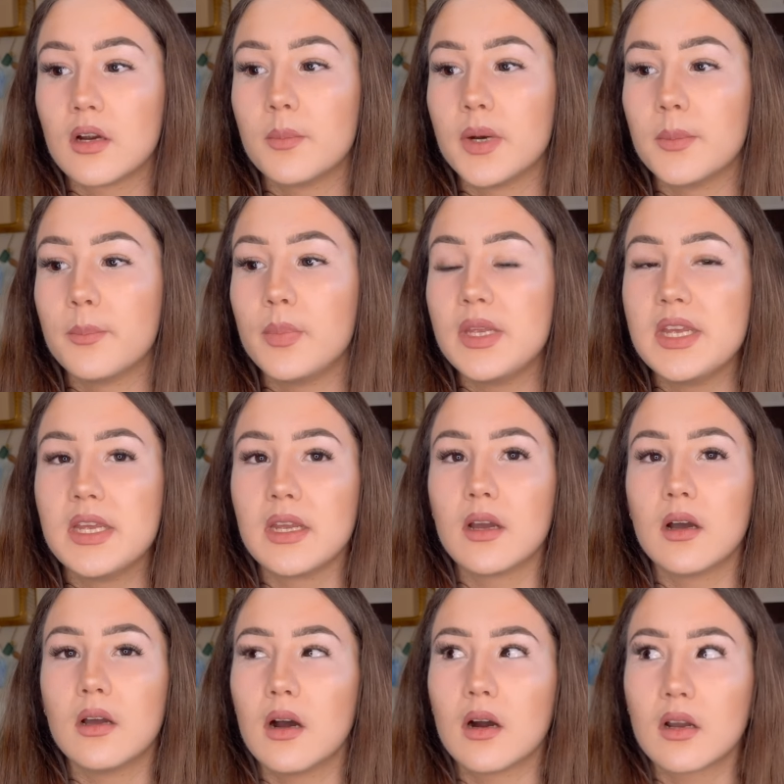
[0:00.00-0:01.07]
but being
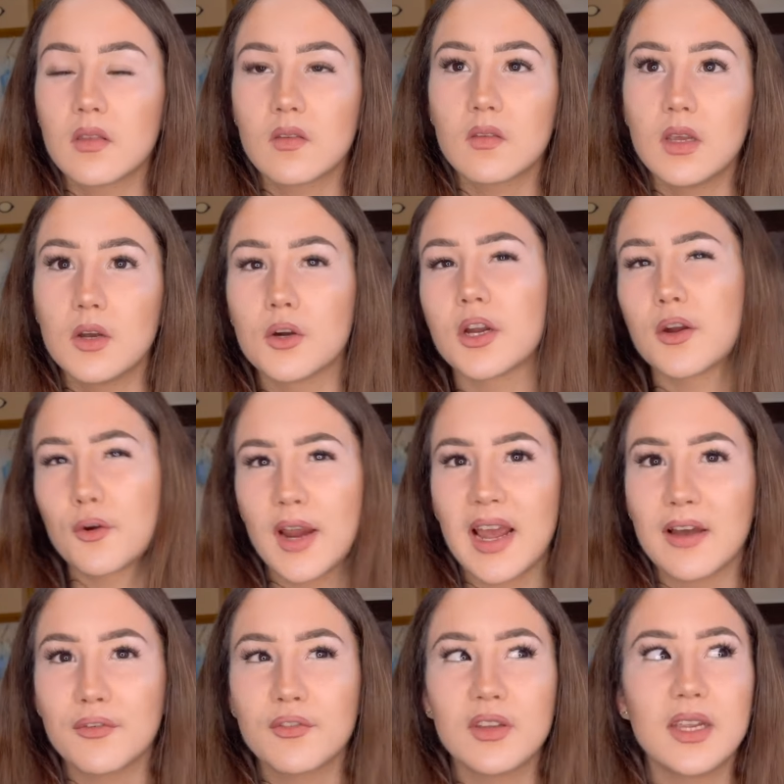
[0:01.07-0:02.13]
artsy or
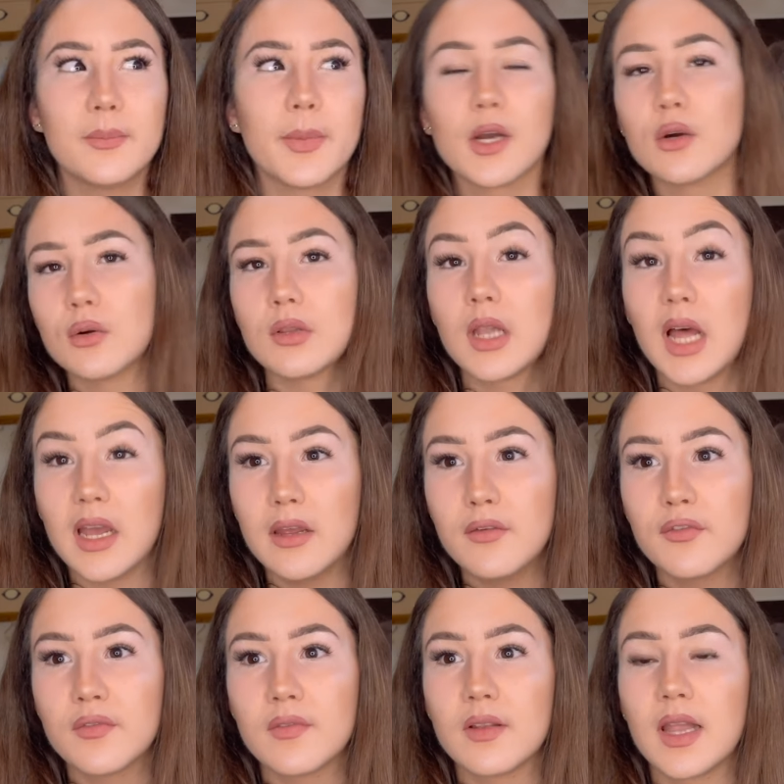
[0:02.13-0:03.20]
crafty my whole life.